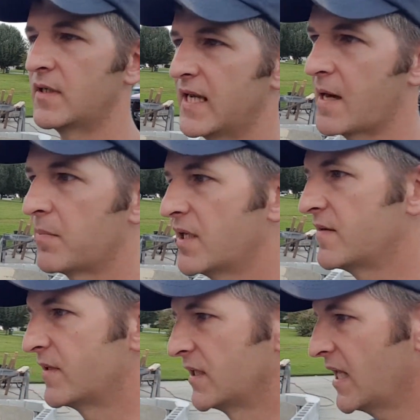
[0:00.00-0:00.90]
and I
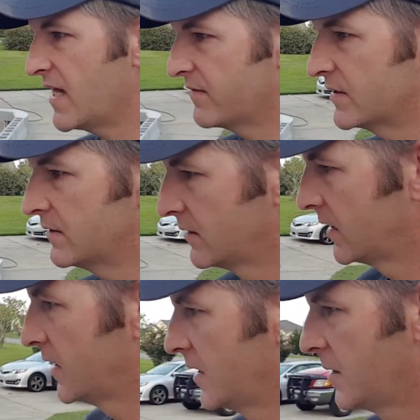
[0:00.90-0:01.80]
believe 11
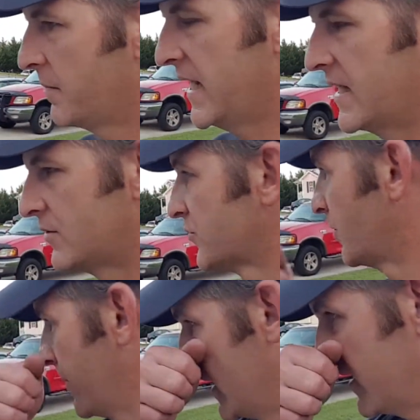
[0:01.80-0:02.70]
panels will be